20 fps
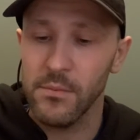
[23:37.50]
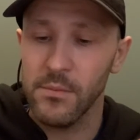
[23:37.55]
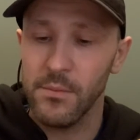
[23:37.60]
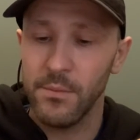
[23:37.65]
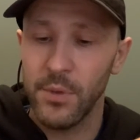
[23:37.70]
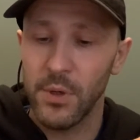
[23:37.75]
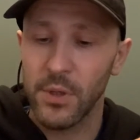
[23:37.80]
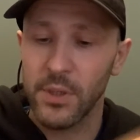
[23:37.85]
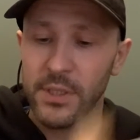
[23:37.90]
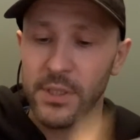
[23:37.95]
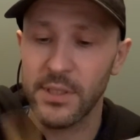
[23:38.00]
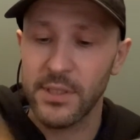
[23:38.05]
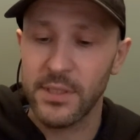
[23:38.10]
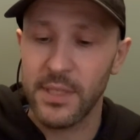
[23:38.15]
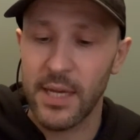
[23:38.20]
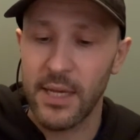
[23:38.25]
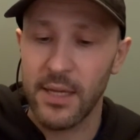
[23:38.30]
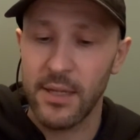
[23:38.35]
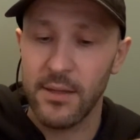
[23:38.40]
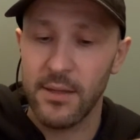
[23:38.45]
books
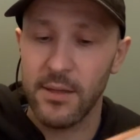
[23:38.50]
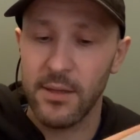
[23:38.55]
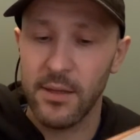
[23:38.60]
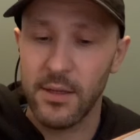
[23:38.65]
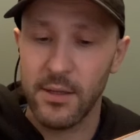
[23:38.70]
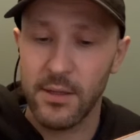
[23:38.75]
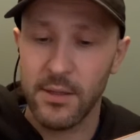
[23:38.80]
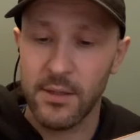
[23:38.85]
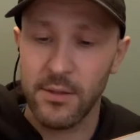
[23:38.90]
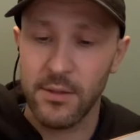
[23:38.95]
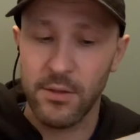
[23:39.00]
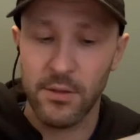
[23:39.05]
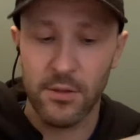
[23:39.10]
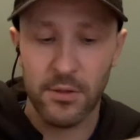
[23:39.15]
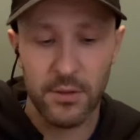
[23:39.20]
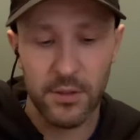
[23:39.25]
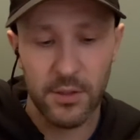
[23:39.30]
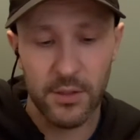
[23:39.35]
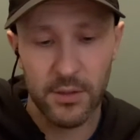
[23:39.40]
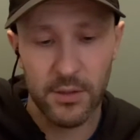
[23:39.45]
set in New
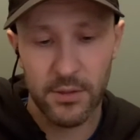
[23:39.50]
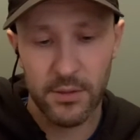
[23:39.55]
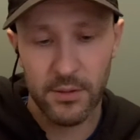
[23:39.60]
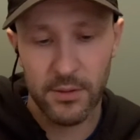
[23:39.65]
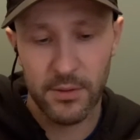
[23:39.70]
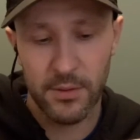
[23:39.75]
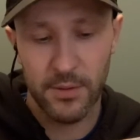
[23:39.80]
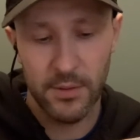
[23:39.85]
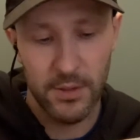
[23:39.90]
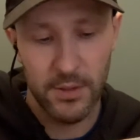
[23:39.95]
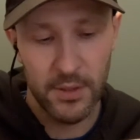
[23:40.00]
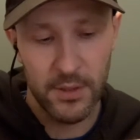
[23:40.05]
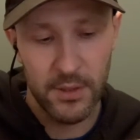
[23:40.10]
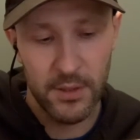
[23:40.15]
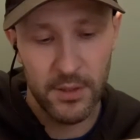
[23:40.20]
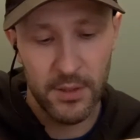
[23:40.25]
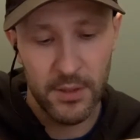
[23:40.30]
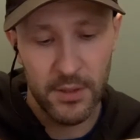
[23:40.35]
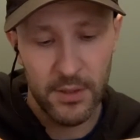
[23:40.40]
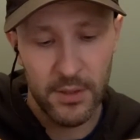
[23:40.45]
York.
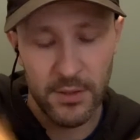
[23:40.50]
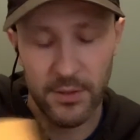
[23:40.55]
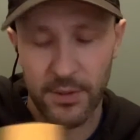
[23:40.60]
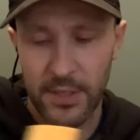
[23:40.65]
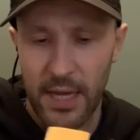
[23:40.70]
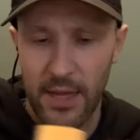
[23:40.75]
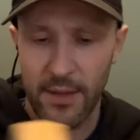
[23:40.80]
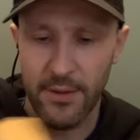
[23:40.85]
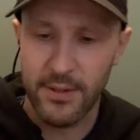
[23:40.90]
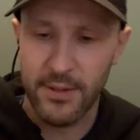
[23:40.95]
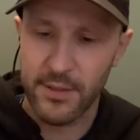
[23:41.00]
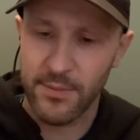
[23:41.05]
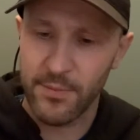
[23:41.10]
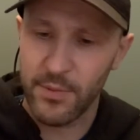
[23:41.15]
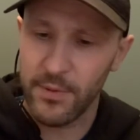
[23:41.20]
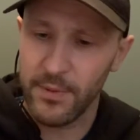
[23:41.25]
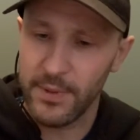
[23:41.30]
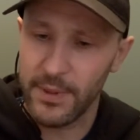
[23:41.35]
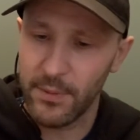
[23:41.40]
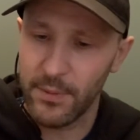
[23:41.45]
So yeah, this is
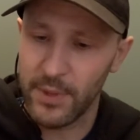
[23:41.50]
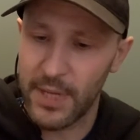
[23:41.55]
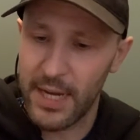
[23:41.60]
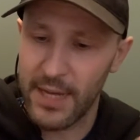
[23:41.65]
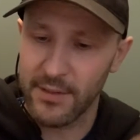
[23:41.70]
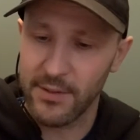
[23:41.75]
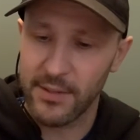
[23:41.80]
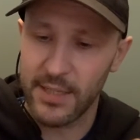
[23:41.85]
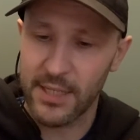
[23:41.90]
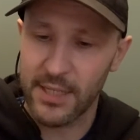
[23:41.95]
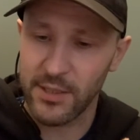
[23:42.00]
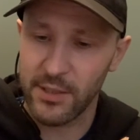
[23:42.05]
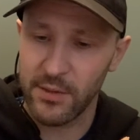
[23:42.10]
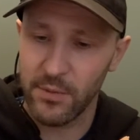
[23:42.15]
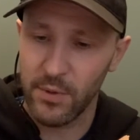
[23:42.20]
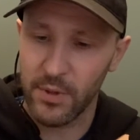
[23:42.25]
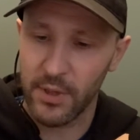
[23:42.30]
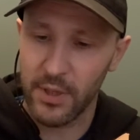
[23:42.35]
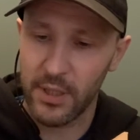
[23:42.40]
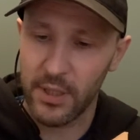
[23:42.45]
probably what has actually
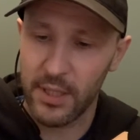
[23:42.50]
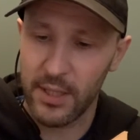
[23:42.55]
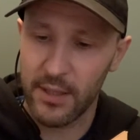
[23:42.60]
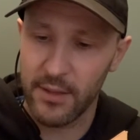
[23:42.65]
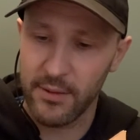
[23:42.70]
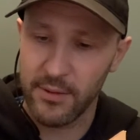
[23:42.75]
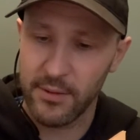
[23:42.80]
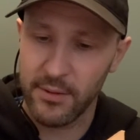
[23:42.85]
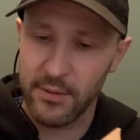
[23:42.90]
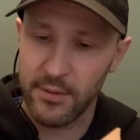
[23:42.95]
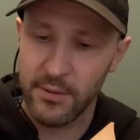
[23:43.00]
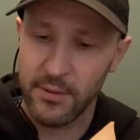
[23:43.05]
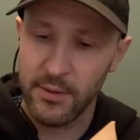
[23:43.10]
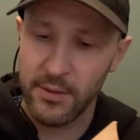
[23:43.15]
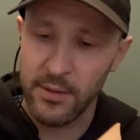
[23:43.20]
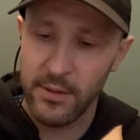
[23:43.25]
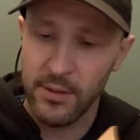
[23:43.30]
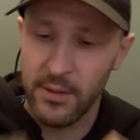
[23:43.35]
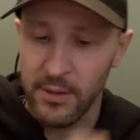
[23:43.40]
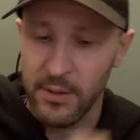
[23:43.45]
working class
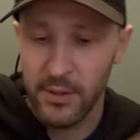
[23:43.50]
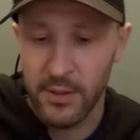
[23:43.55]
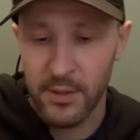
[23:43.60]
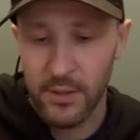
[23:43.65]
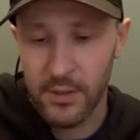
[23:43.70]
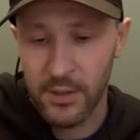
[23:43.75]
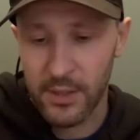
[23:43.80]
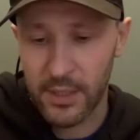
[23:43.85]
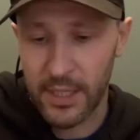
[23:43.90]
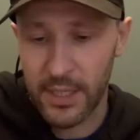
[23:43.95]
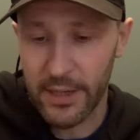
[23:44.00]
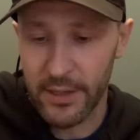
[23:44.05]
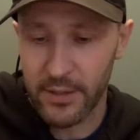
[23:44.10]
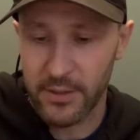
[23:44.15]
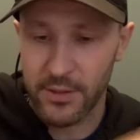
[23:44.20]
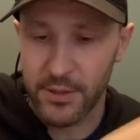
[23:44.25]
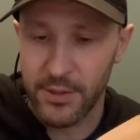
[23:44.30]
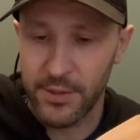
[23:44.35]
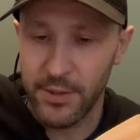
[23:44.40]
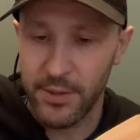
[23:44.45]

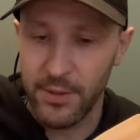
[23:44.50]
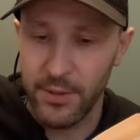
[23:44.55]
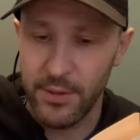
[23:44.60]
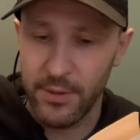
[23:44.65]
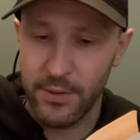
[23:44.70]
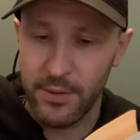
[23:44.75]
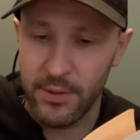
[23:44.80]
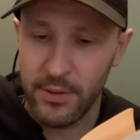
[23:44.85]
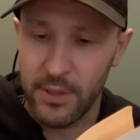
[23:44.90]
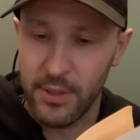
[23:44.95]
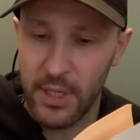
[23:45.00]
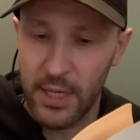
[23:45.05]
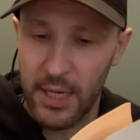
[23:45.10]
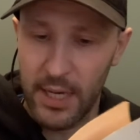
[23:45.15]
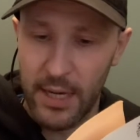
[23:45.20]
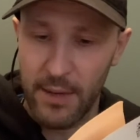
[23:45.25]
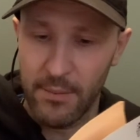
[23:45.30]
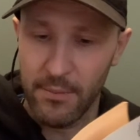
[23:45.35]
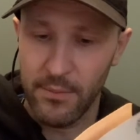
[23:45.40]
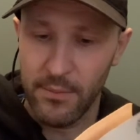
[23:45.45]
characters too.
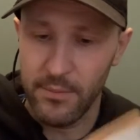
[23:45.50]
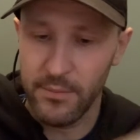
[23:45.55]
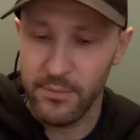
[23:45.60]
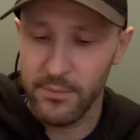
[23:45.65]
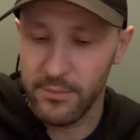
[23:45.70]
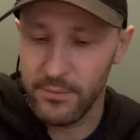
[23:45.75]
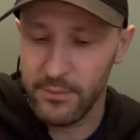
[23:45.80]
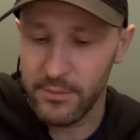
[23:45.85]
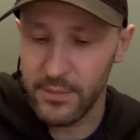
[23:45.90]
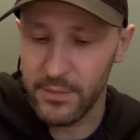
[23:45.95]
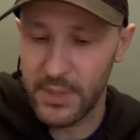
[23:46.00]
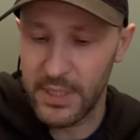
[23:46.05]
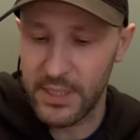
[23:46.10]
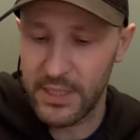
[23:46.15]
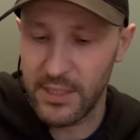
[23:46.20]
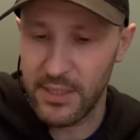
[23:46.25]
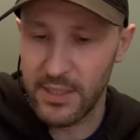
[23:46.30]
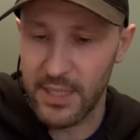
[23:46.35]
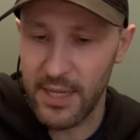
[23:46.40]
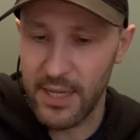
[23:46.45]
It
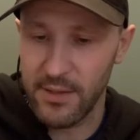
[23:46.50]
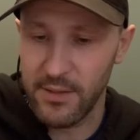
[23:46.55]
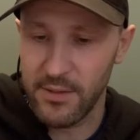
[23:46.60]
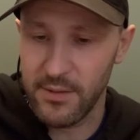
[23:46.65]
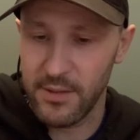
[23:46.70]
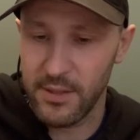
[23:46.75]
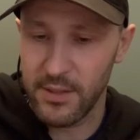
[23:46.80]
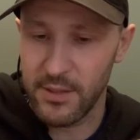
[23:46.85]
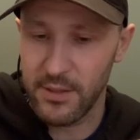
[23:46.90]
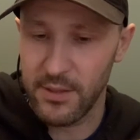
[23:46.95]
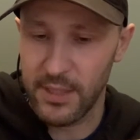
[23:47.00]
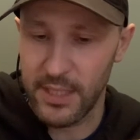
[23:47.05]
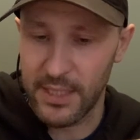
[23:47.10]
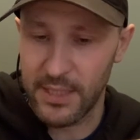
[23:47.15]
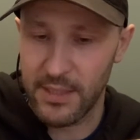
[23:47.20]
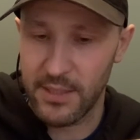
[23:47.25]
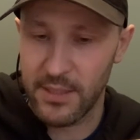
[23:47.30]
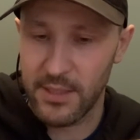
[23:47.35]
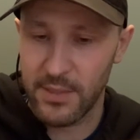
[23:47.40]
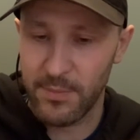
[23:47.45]

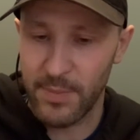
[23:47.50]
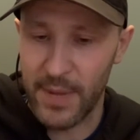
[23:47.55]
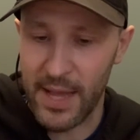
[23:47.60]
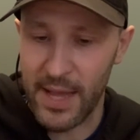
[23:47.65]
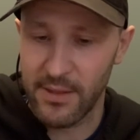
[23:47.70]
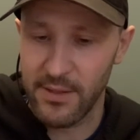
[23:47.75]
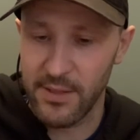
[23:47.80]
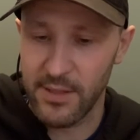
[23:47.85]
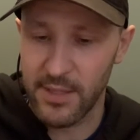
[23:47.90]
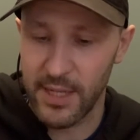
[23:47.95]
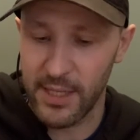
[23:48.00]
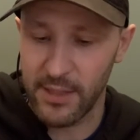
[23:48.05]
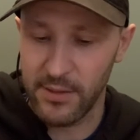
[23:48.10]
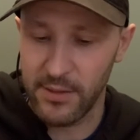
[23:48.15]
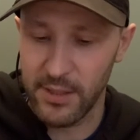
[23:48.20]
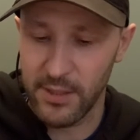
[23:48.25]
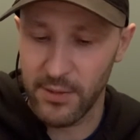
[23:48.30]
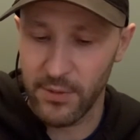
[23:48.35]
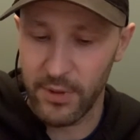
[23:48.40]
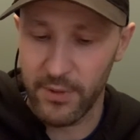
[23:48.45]
spans
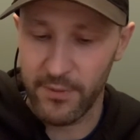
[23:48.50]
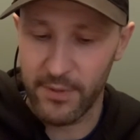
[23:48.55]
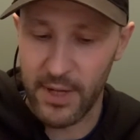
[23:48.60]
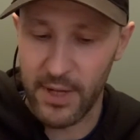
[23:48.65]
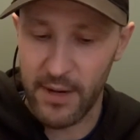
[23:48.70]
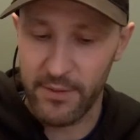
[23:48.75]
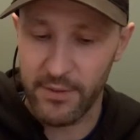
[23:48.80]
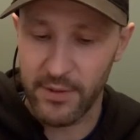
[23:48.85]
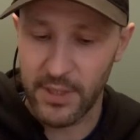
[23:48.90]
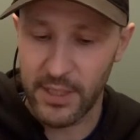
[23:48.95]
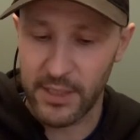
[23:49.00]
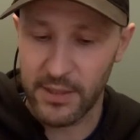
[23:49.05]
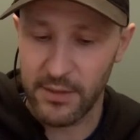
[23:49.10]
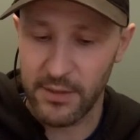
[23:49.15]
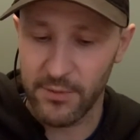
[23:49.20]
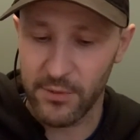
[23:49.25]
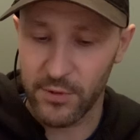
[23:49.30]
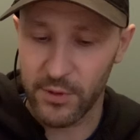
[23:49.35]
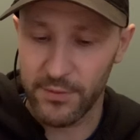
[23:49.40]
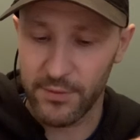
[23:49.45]
1925 to
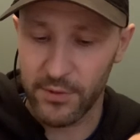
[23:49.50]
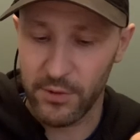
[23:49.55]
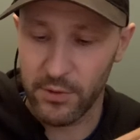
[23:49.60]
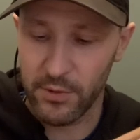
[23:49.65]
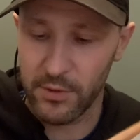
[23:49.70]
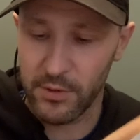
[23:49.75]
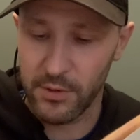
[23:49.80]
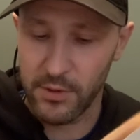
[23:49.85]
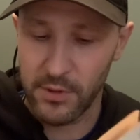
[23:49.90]
1944.